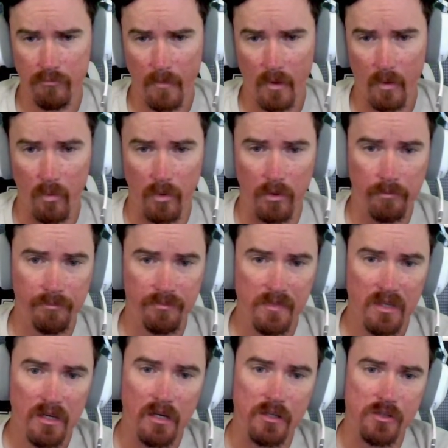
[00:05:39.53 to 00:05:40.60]
Well,
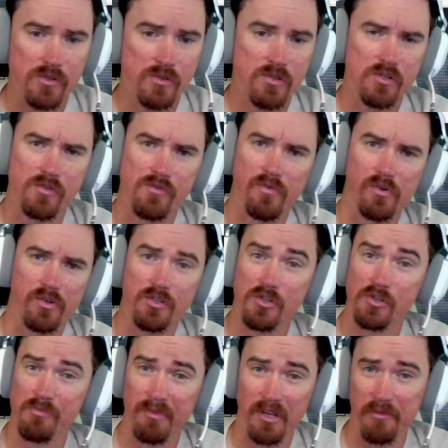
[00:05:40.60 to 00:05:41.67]
it's just for
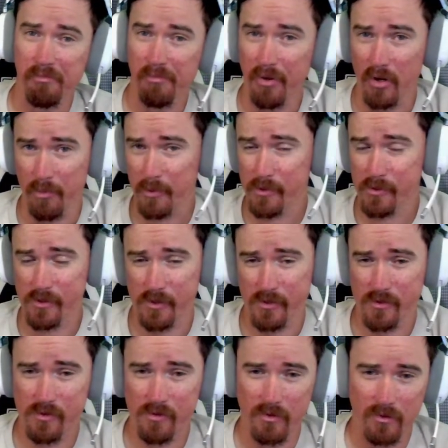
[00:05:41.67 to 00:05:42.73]
display
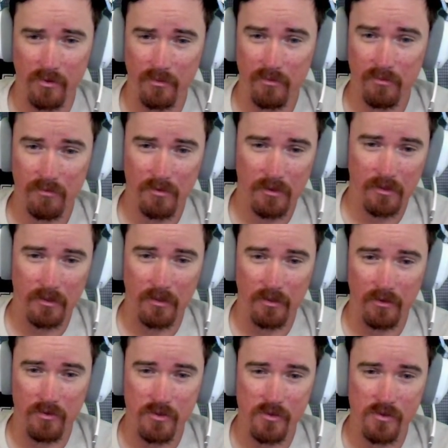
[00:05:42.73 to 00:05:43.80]
purposes, for, you
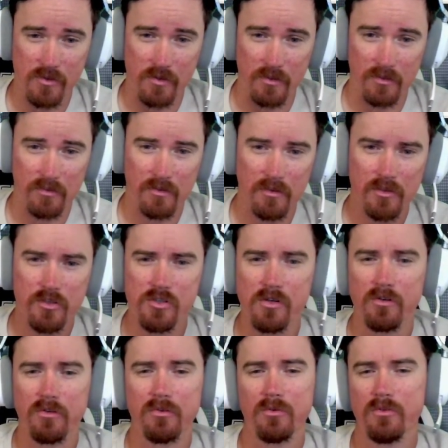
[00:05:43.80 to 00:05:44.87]
know, just to
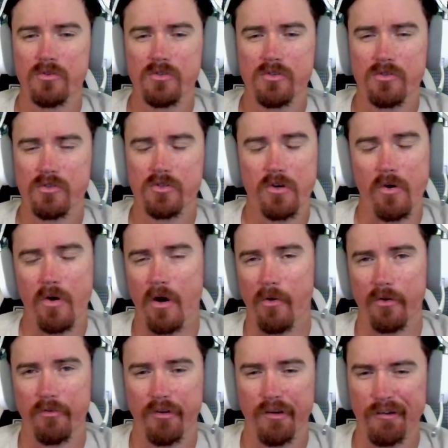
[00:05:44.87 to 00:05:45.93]
show how
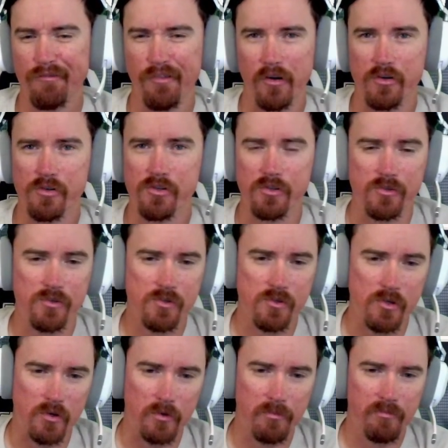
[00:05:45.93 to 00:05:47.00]
it functions,
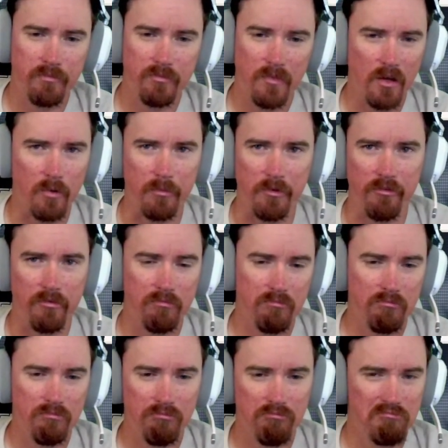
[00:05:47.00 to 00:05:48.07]
so that'll be...
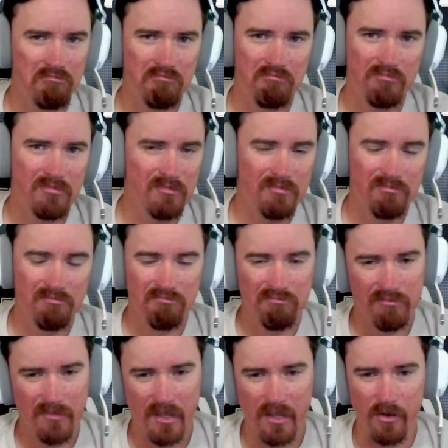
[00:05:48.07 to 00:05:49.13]

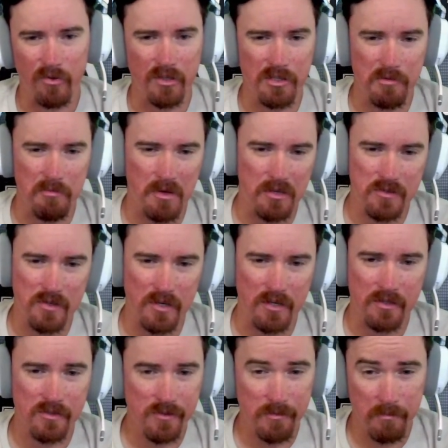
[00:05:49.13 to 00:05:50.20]
They don't need the best
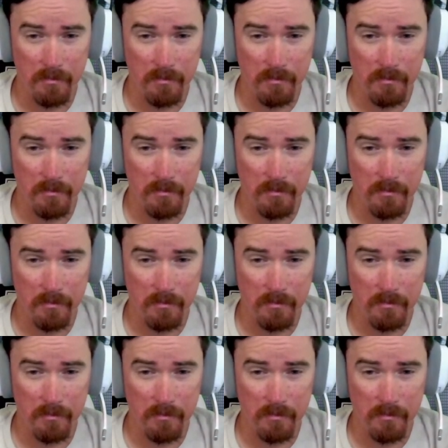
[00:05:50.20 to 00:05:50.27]
stats.